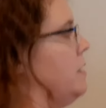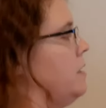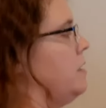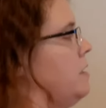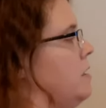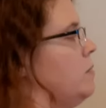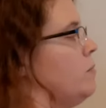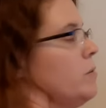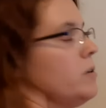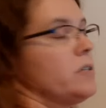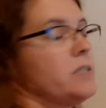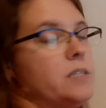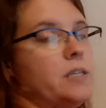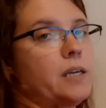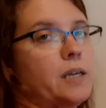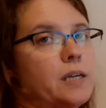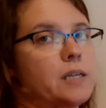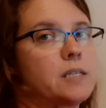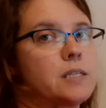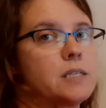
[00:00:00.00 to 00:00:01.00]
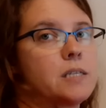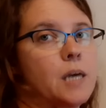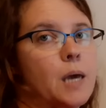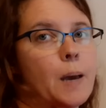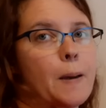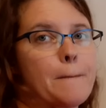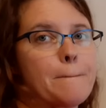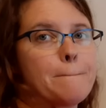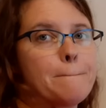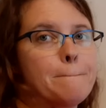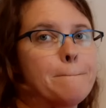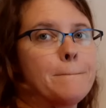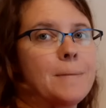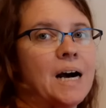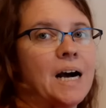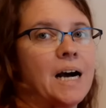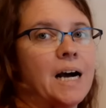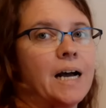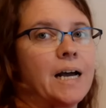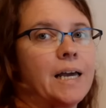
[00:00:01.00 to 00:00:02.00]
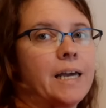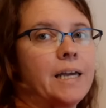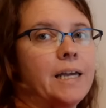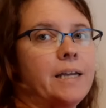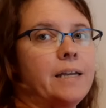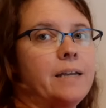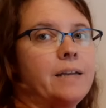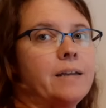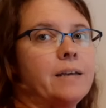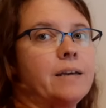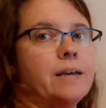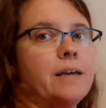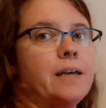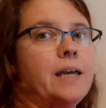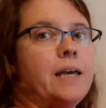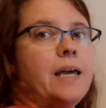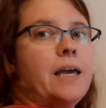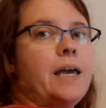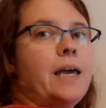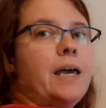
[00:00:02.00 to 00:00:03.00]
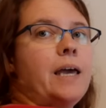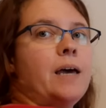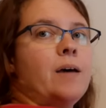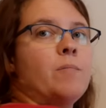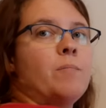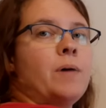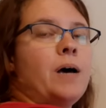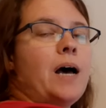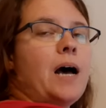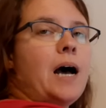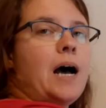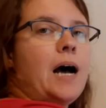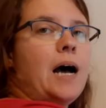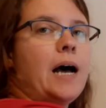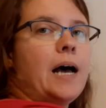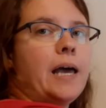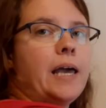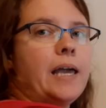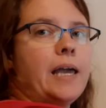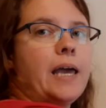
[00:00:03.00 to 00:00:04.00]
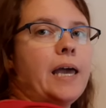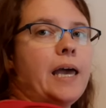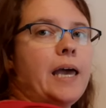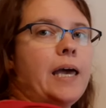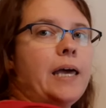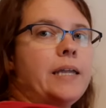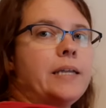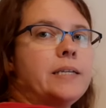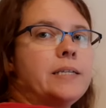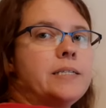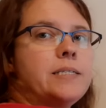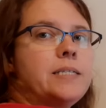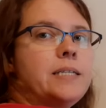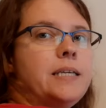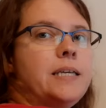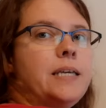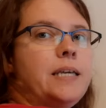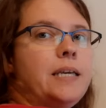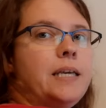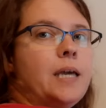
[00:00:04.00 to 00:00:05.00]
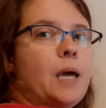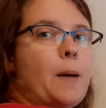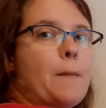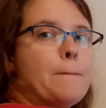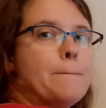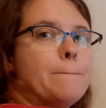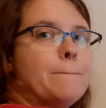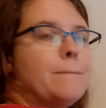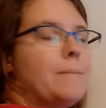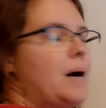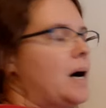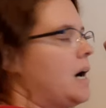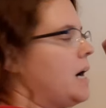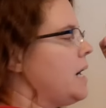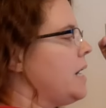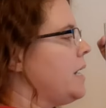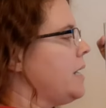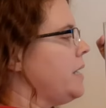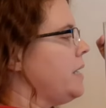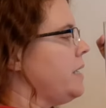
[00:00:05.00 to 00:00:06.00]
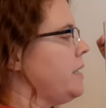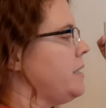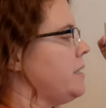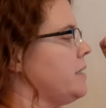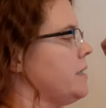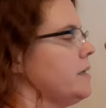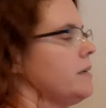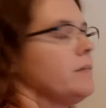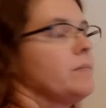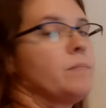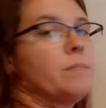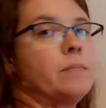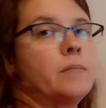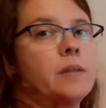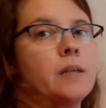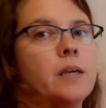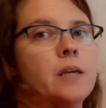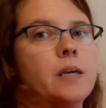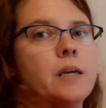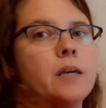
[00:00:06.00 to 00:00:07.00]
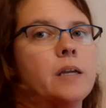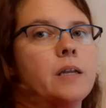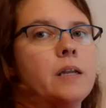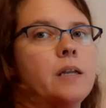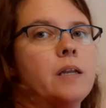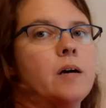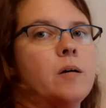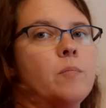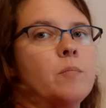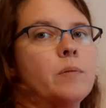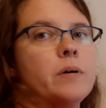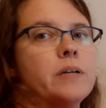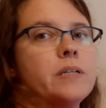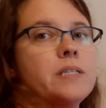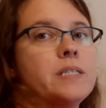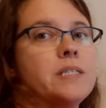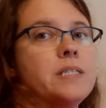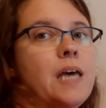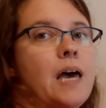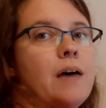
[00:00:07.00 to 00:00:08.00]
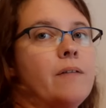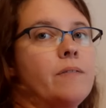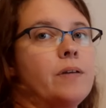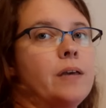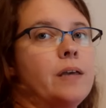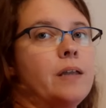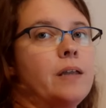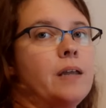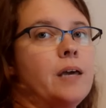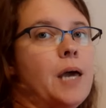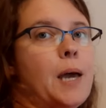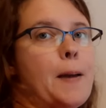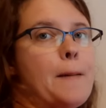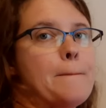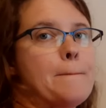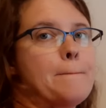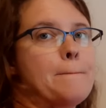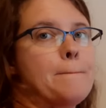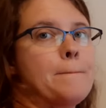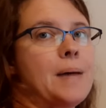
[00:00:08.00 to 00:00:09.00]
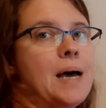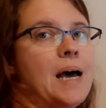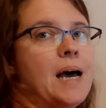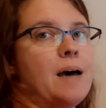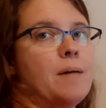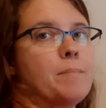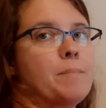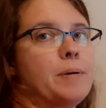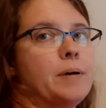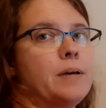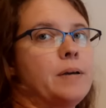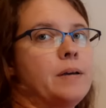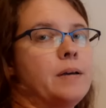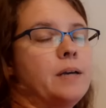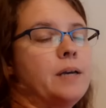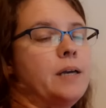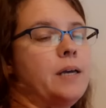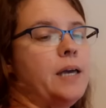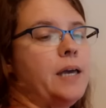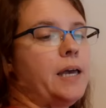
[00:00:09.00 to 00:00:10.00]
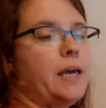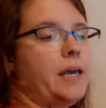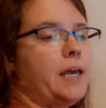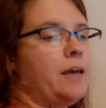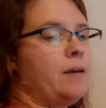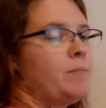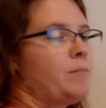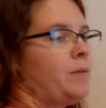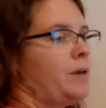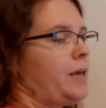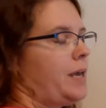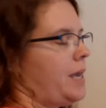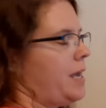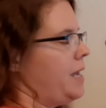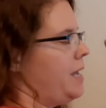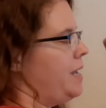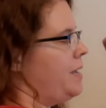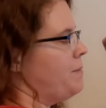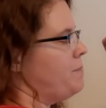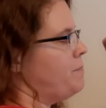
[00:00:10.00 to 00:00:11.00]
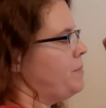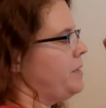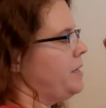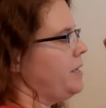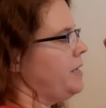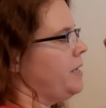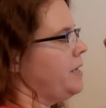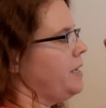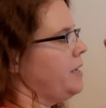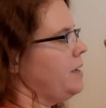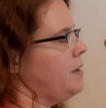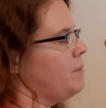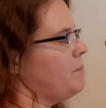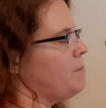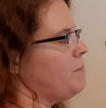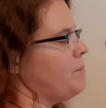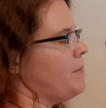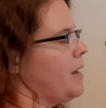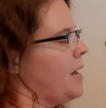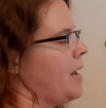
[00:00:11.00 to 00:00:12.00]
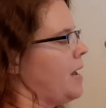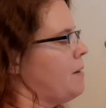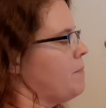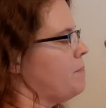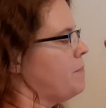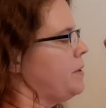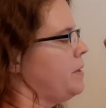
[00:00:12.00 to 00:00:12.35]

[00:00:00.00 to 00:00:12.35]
Number six, mind. M I N D, mind. Number seven, map. M A P, map.